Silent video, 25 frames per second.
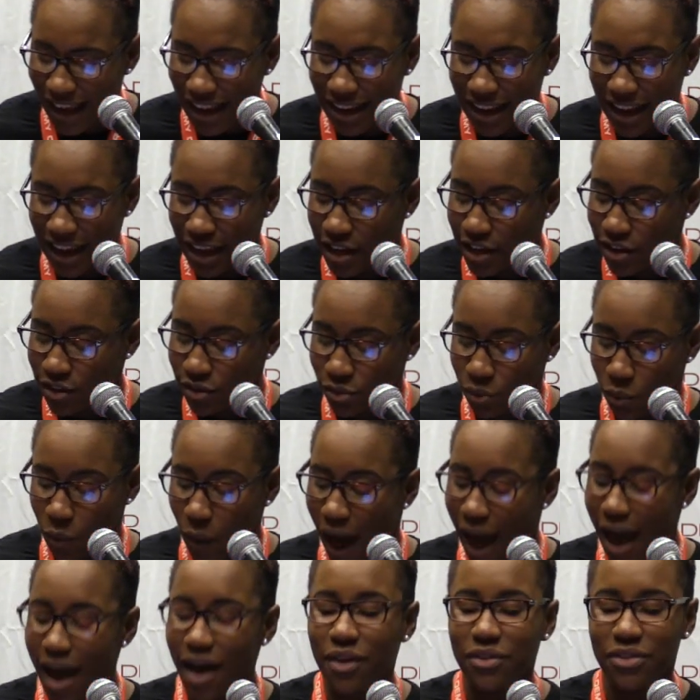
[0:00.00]
and it is
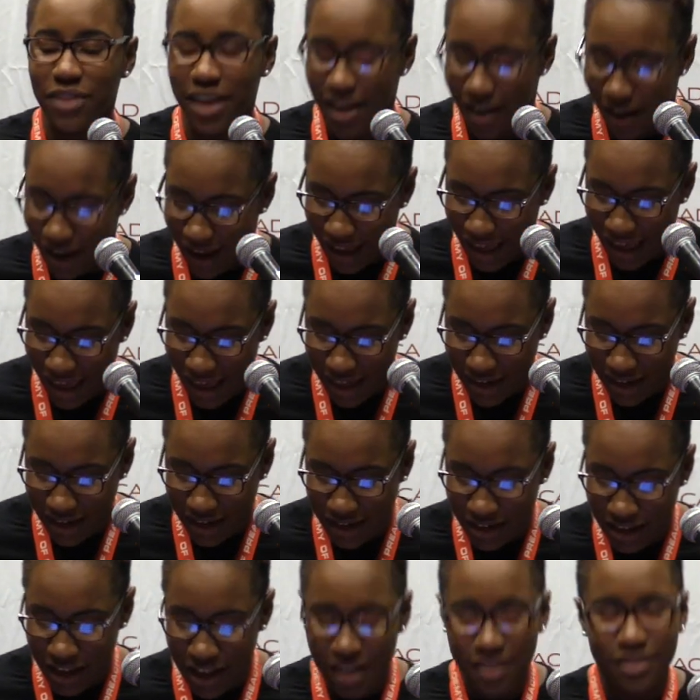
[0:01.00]
while they are
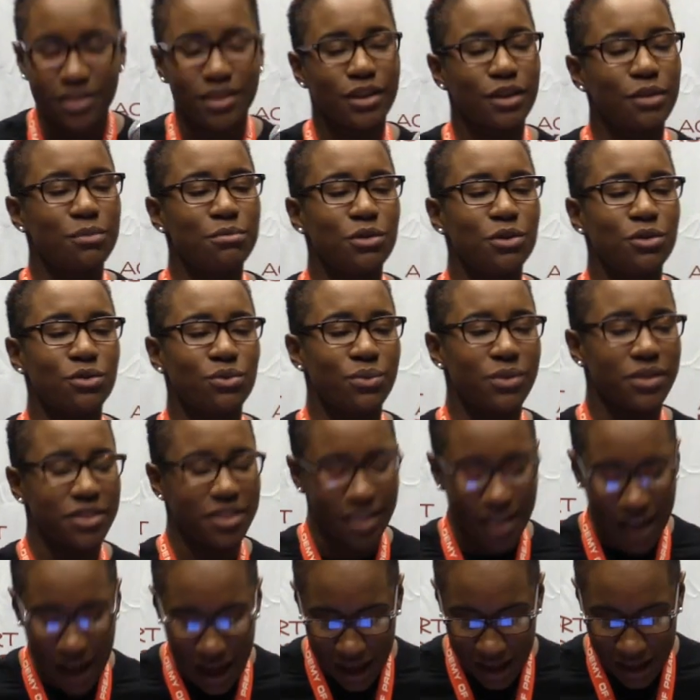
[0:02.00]
headed to commune
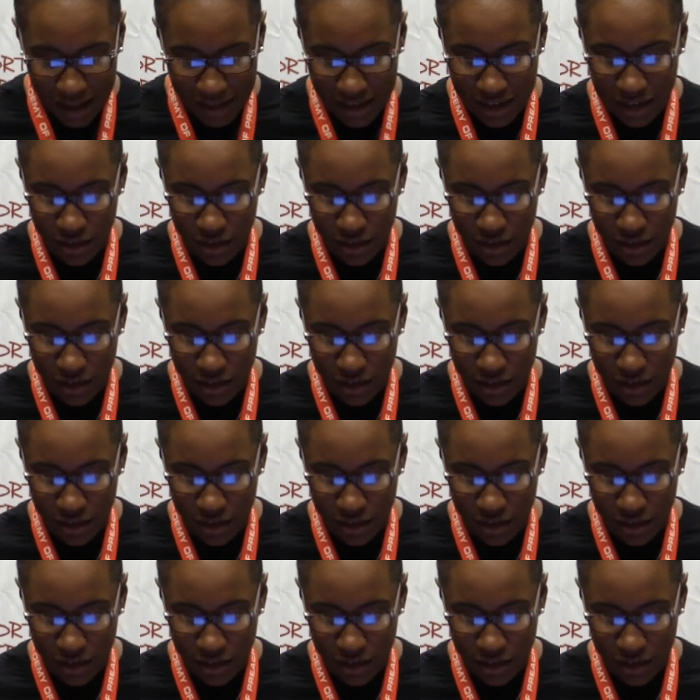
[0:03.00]
with God,